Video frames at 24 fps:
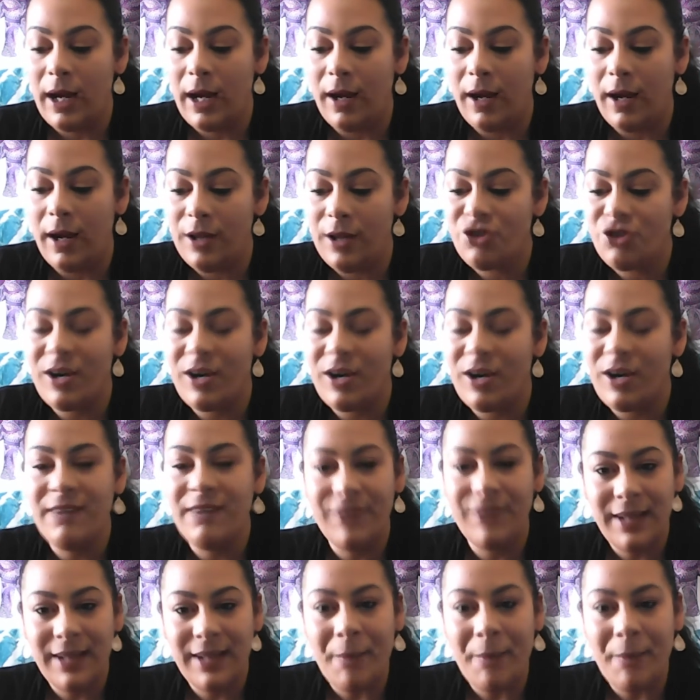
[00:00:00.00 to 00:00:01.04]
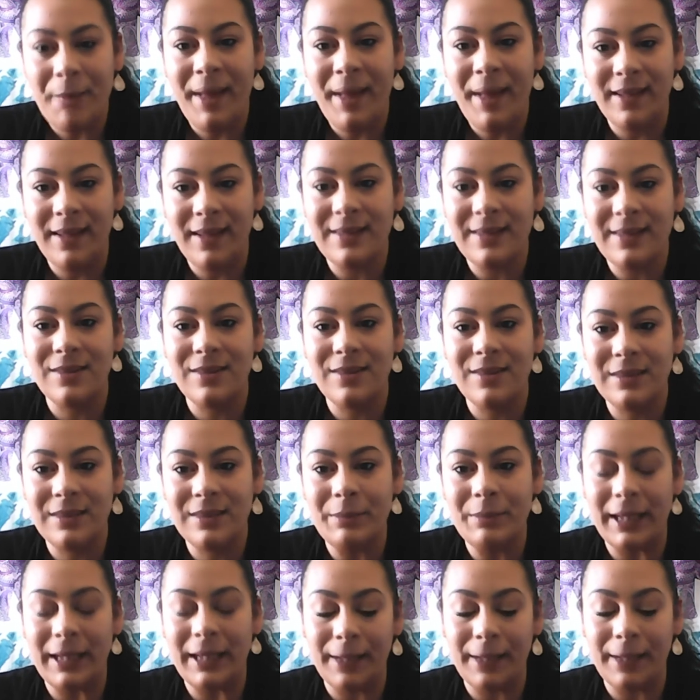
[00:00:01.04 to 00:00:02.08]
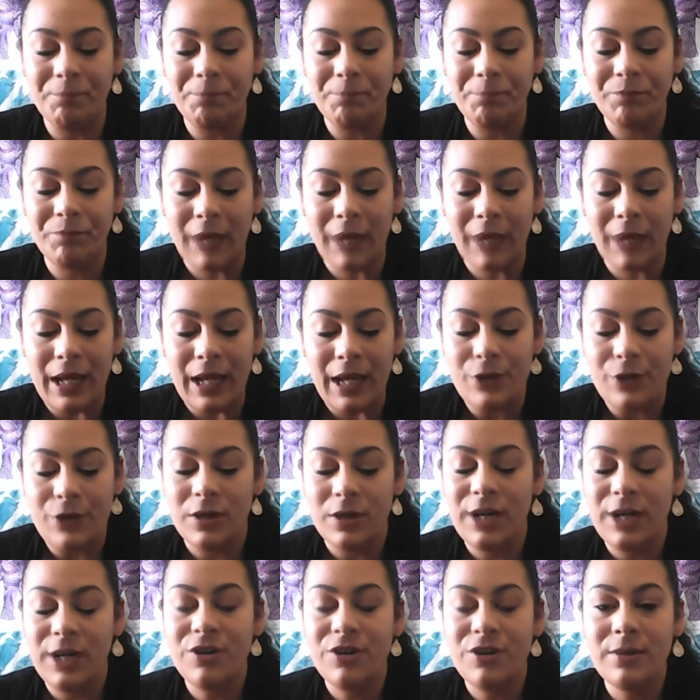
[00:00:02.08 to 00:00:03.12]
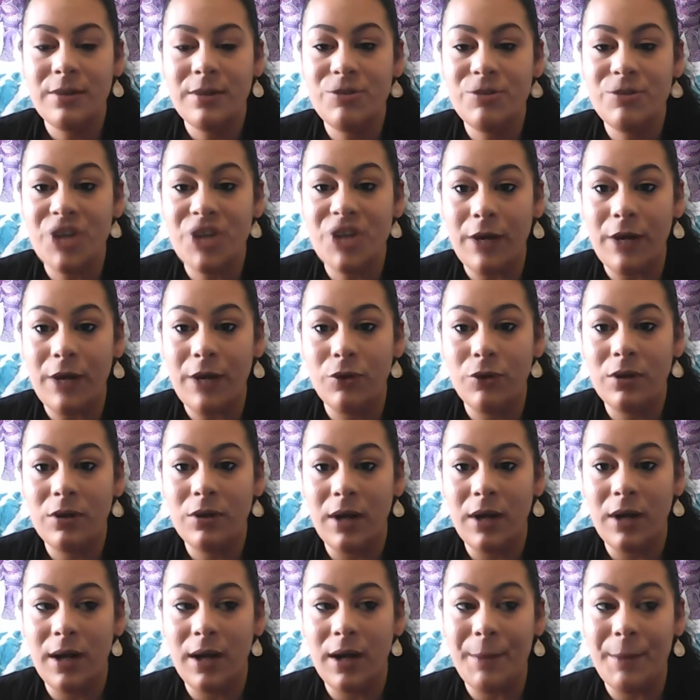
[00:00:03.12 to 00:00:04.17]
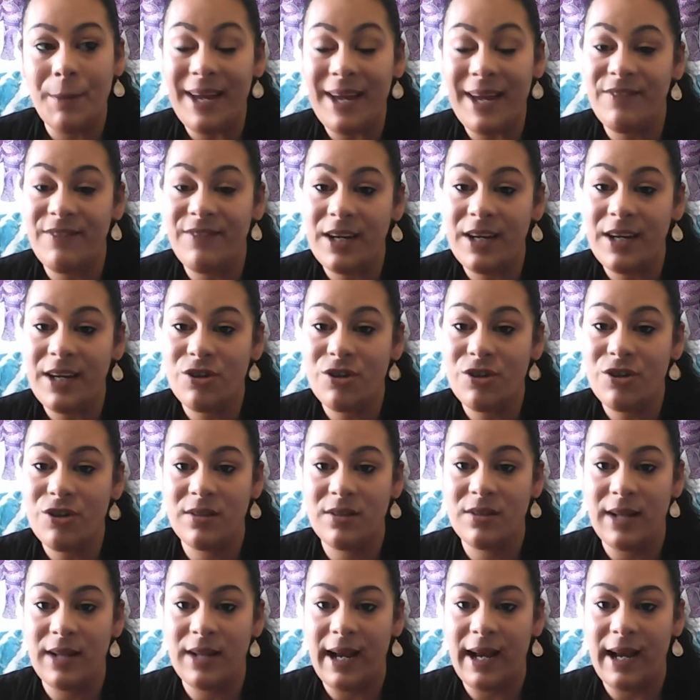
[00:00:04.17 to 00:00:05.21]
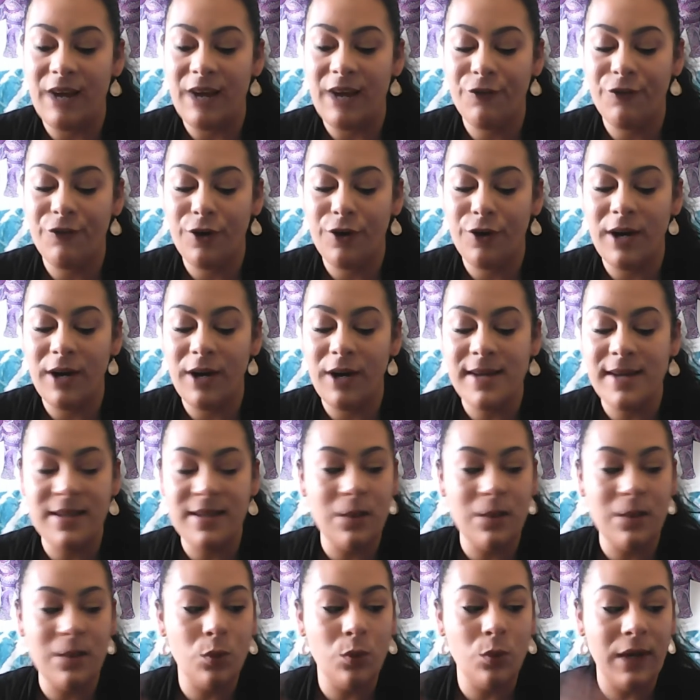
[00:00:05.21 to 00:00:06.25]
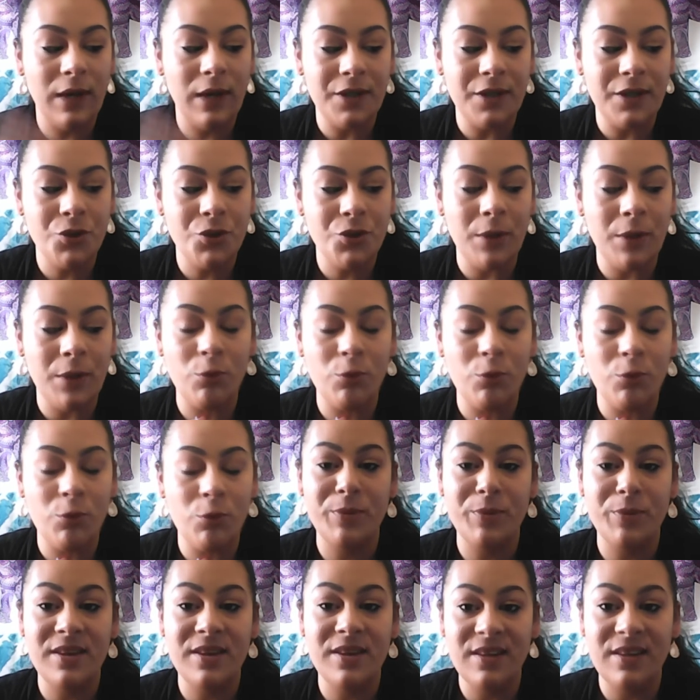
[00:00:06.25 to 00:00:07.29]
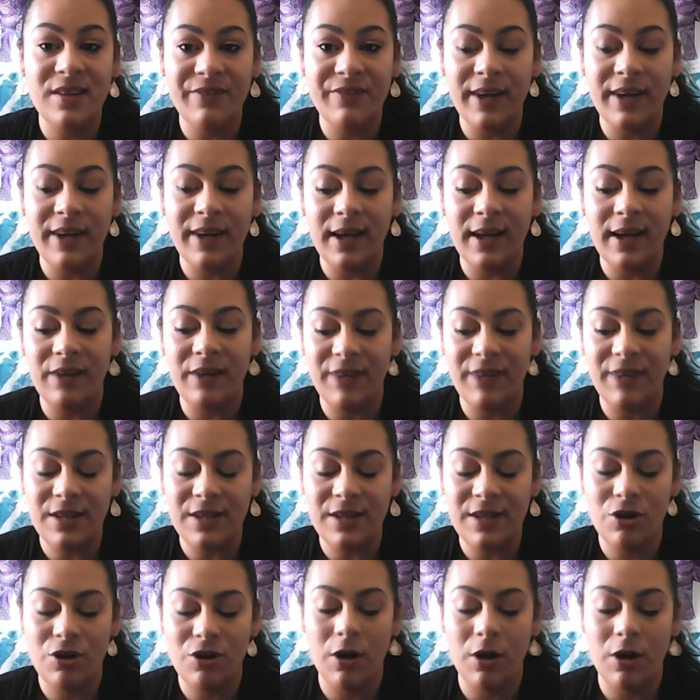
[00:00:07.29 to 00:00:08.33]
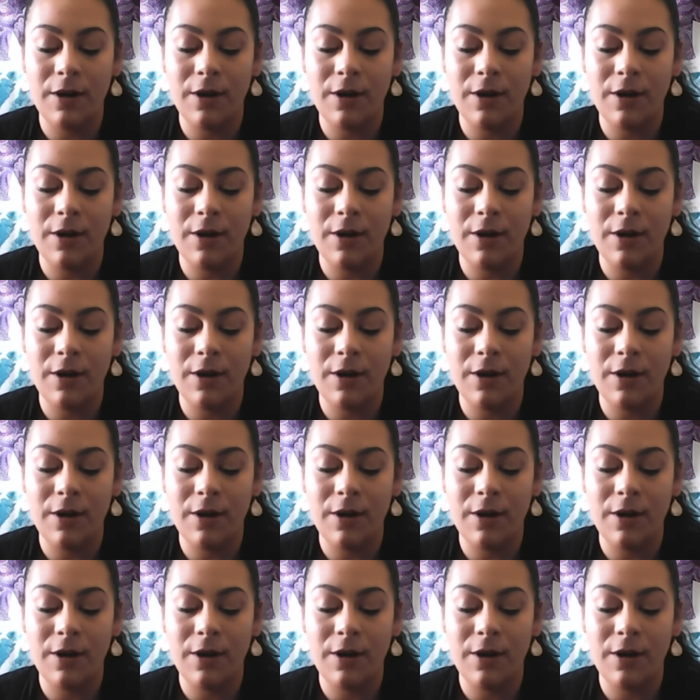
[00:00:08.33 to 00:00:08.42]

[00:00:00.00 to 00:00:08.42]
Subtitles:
Try and find that balance ultimately. So here's some general advice cards that I have for you guys, and then we'll get into a more specific advice card.